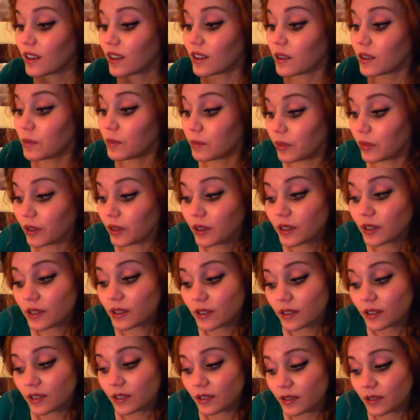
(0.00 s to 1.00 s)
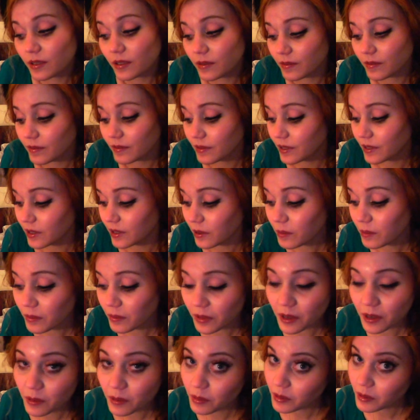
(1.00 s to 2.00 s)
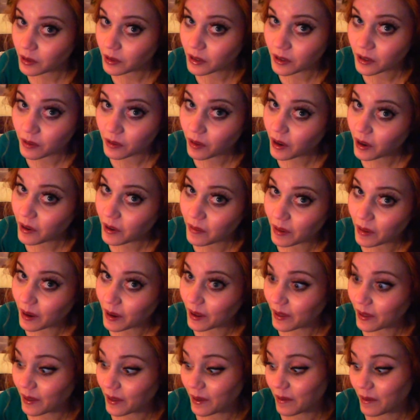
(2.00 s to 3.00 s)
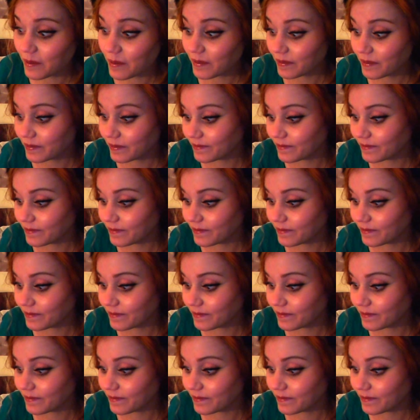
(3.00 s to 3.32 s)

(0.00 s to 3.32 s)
But some people swear by them.